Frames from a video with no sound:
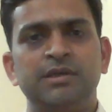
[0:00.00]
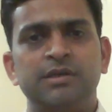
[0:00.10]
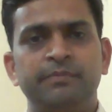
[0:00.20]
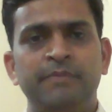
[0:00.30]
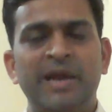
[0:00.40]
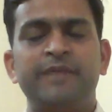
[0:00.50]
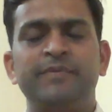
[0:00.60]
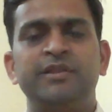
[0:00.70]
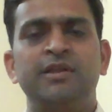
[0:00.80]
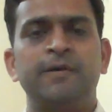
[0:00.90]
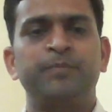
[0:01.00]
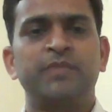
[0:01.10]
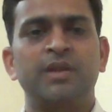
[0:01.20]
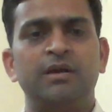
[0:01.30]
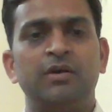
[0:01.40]
met with the
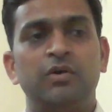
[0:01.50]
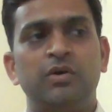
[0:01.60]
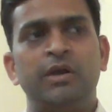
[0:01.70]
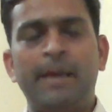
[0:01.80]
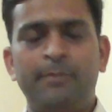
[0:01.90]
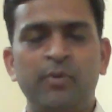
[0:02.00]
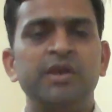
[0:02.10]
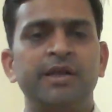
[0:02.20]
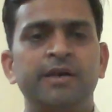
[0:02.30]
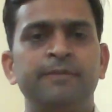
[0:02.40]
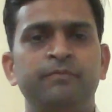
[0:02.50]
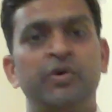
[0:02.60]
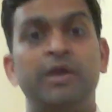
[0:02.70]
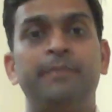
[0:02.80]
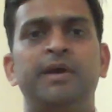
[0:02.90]
Napoleon
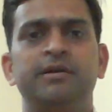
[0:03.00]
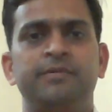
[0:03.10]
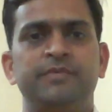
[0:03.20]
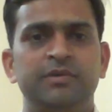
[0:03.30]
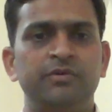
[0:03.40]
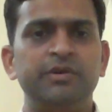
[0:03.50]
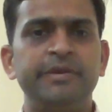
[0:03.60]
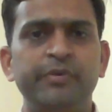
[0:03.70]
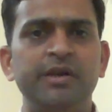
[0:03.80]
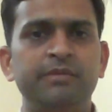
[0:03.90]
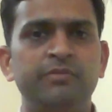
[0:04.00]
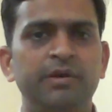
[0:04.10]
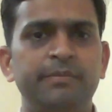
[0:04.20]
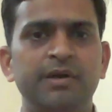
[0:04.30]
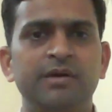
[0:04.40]
Bonaparte. You know Napoleon
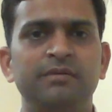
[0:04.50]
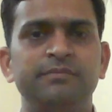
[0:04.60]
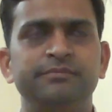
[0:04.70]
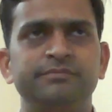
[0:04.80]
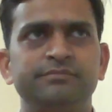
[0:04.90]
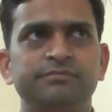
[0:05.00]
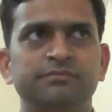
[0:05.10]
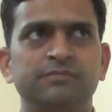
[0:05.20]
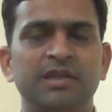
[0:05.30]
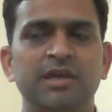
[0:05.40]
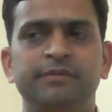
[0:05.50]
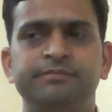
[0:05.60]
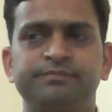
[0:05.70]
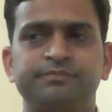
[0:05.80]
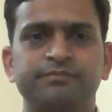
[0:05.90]
Bonaparte? Yeah.
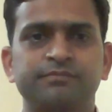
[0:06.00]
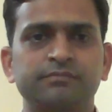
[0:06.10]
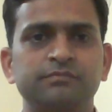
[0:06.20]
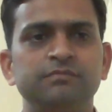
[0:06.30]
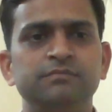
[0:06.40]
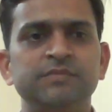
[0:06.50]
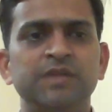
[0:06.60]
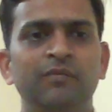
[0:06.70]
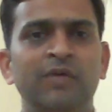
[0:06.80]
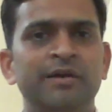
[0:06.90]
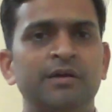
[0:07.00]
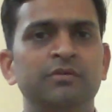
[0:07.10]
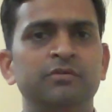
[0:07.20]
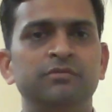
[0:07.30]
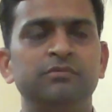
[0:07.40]

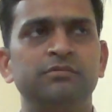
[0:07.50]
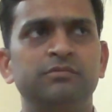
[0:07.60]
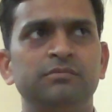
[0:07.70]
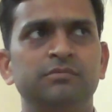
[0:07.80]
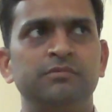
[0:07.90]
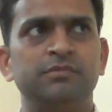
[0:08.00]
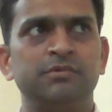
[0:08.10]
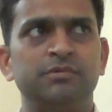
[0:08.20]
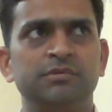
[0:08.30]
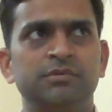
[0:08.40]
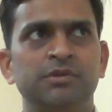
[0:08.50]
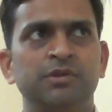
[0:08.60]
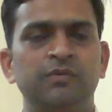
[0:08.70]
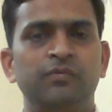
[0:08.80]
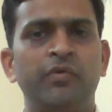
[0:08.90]
Waterloo
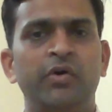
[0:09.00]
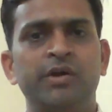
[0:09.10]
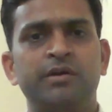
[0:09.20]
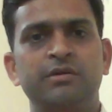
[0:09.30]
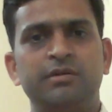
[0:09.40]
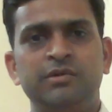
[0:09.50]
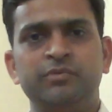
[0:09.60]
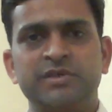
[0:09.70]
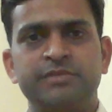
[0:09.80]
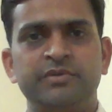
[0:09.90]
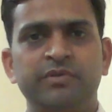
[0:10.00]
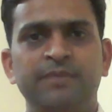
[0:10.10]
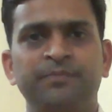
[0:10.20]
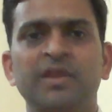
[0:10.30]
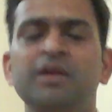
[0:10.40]
War, you must be knowing.
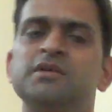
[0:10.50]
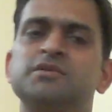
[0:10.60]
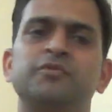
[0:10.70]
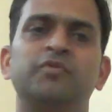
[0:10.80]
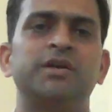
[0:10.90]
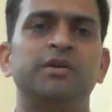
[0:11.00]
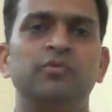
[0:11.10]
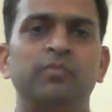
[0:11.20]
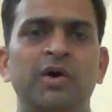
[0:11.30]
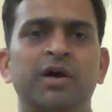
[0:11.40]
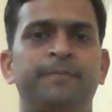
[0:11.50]
So Waterloo War,